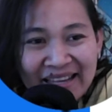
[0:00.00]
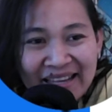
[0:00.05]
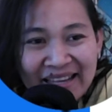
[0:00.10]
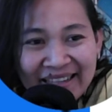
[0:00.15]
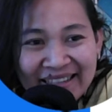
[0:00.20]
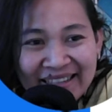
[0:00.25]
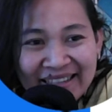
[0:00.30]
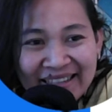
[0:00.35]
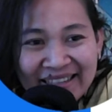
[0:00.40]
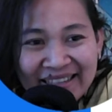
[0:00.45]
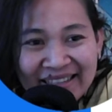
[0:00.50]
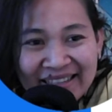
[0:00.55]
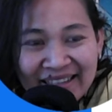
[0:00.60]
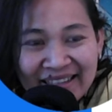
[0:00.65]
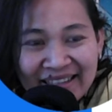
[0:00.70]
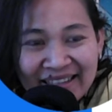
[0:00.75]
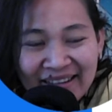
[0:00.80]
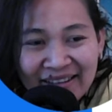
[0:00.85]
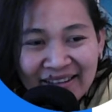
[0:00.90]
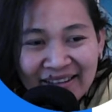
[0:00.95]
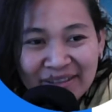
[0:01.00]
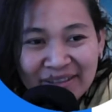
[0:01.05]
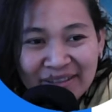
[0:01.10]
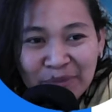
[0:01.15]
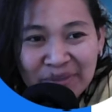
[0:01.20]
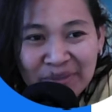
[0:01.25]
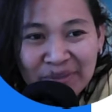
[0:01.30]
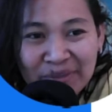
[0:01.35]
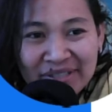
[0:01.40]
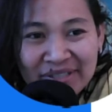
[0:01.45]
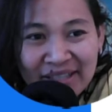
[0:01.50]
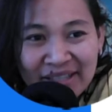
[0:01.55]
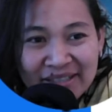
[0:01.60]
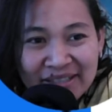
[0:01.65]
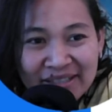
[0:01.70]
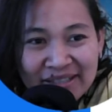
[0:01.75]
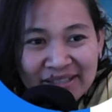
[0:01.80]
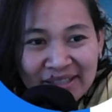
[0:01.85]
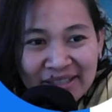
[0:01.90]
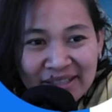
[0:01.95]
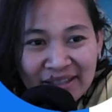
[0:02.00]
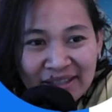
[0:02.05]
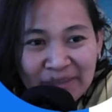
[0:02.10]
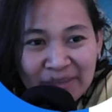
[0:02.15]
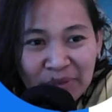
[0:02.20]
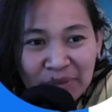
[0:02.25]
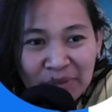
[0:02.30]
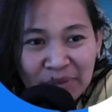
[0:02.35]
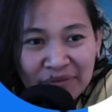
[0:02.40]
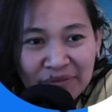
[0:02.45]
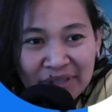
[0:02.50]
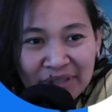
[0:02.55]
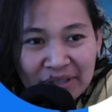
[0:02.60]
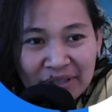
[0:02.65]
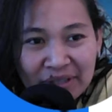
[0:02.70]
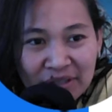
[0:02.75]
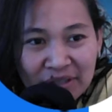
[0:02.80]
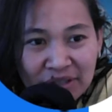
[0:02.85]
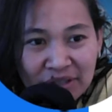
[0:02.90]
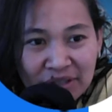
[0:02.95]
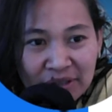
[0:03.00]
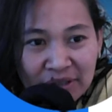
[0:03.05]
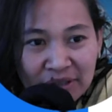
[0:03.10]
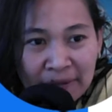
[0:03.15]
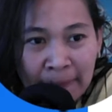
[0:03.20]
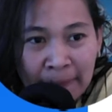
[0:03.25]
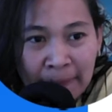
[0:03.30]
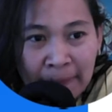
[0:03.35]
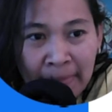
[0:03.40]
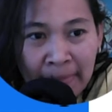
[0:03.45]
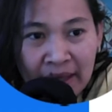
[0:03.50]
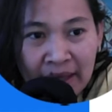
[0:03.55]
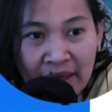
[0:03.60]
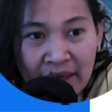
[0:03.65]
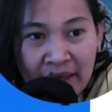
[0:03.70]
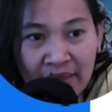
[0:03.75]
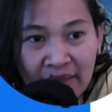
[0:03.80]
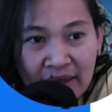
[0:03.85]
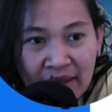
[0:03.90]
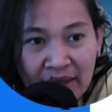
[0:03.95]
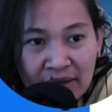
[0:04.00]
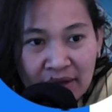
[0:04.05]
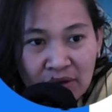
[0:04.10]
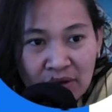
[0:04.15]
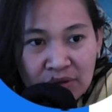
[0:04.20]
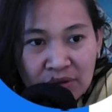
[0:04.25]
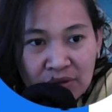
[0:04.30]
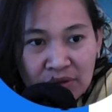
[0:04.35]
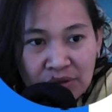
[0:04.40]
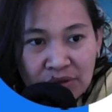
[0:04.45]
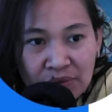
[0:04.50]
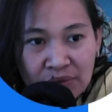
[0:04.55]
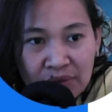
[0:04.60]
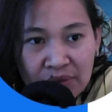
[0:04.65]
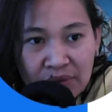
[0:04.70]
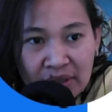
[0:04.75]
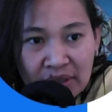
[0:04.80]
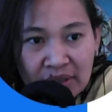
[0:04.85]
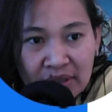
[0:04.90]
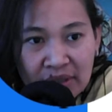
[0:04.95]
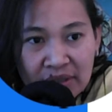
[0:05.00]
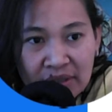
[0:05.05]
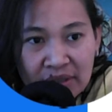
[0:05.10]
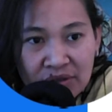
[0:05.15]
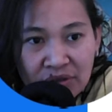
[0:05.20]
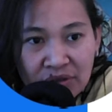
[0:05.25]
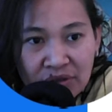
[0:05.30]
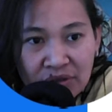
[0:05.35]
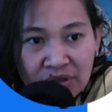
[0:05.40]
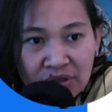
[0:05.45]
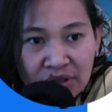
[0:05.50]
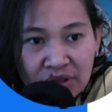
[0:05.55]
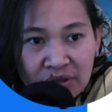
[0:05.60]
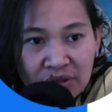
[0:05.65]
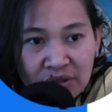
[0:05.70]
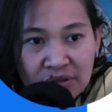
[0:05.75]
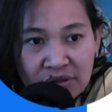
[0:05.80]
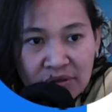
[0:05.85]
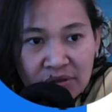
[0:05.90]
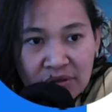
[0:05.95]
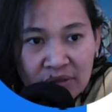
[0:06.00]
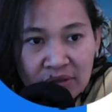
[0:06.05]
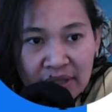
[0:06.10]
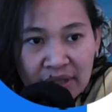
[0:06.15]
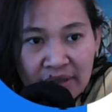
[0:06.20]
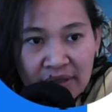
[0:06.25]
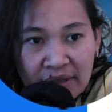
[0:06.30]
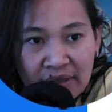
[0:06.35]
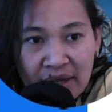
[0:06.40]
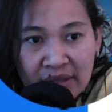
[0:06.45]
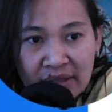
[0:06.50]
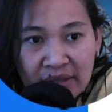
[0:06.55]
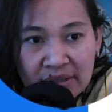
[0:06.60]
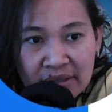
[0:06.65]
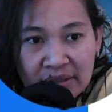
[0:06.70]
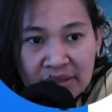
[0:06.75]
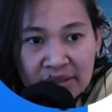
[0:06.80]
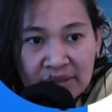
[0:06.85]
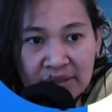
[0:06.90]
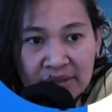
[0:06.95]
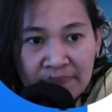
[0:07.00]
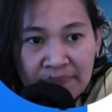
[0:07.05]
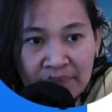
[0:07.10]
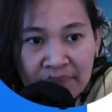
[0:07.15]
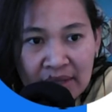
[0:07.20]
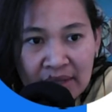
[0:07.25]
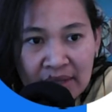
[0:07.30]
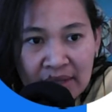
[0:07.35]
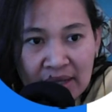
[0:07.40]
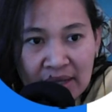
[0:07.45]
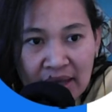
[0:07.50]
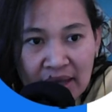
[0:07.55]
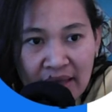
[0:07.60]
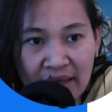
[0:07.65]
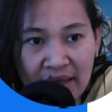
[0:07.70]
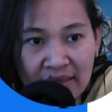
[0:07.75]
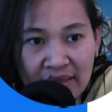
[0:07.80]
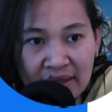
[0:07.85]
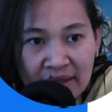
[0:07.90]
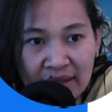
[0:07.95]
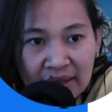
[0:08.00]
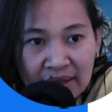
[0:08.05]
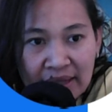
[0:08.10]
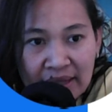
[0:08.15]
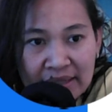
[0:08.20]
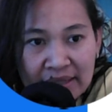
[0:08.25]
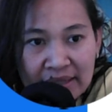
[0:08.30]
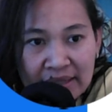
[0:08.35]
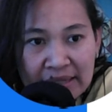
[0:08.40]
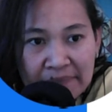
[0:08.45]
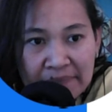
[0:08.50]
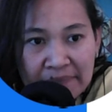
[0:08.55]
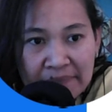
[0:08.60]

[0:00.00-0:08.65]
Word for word: in 100% uh, perfect condition. And then go to the uh, search console, click that. And then landing